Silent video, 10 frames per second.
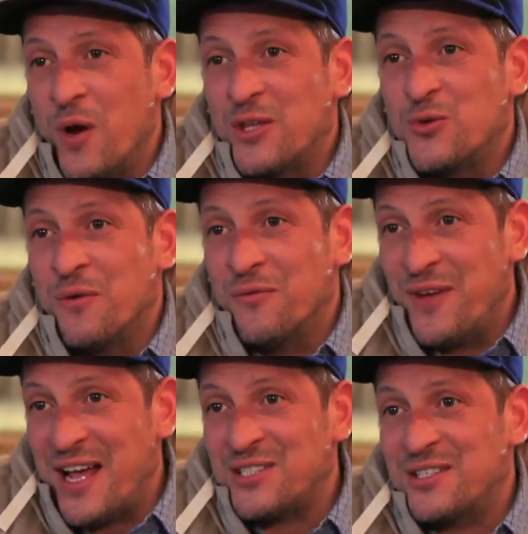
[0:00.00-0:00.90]
to
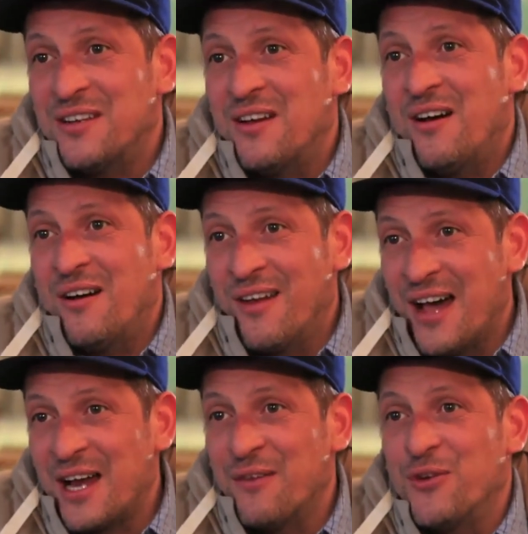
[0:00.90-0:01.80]
invest a
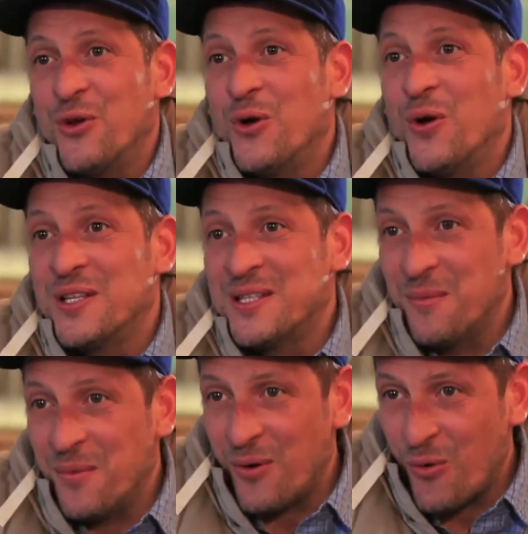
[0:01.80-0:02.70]
lot of
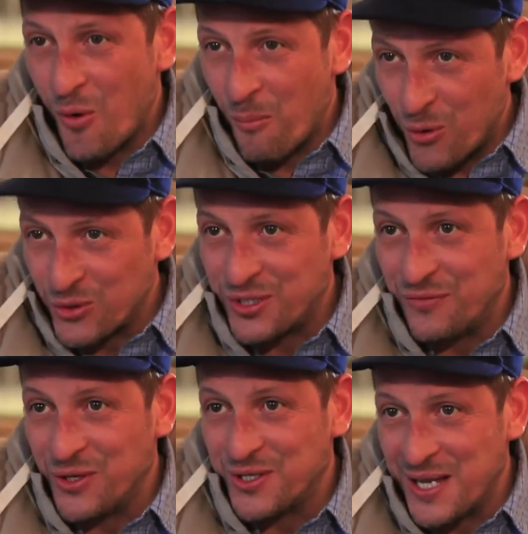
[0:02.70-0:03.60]
or most
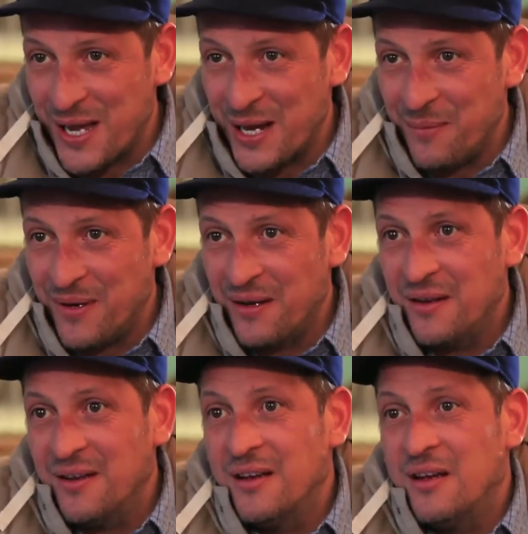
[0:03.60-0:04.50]
of your time
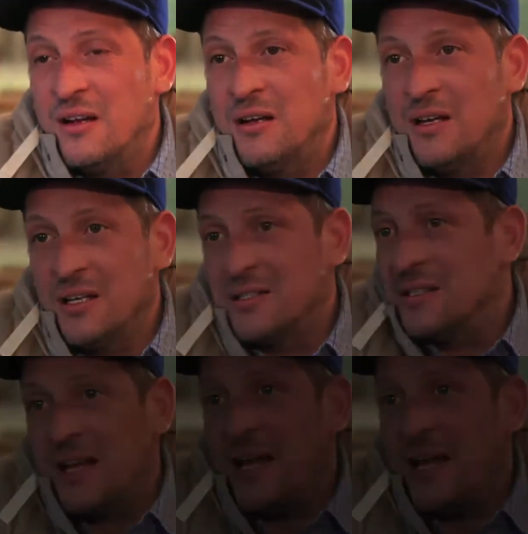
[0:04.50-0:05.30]
into that.